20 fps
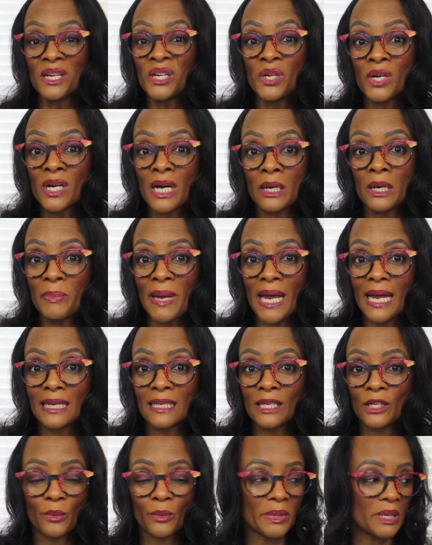you're gonna pay
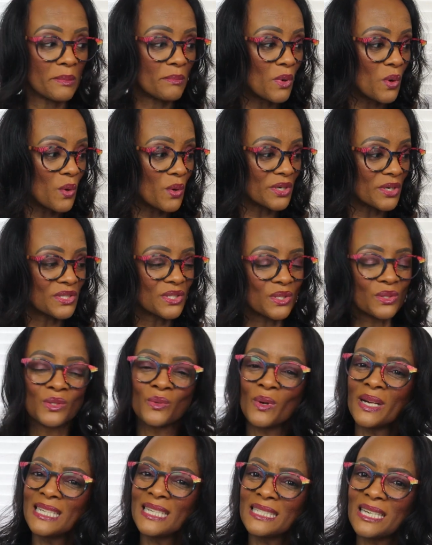a little bit more. So
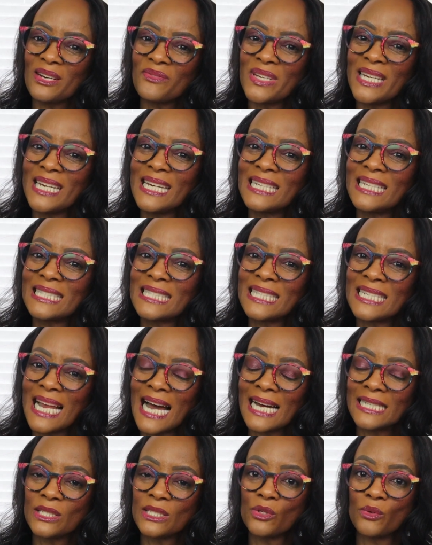$27 is
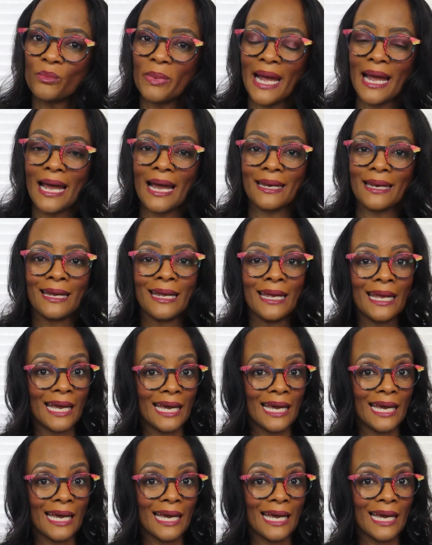not too bad.